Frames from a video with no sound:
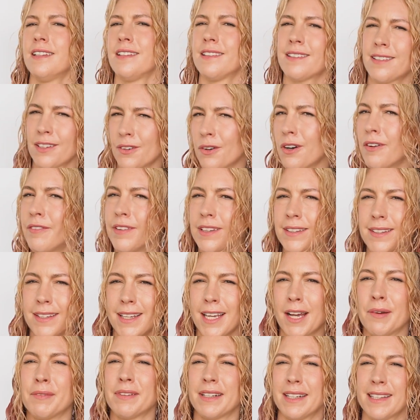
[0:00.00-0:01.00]
So
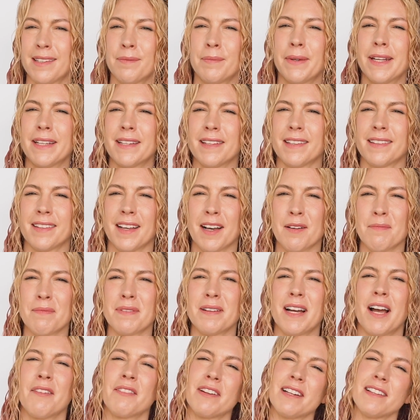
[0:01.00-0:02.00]
obviously I'm going to speed this up.
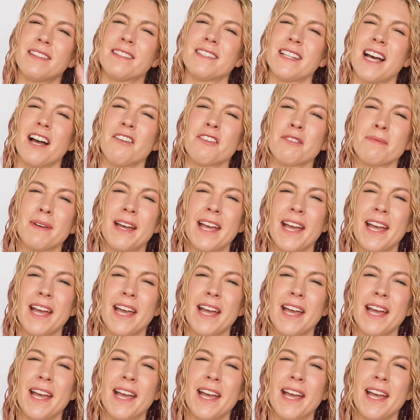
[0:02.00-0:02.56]
I'm going to start with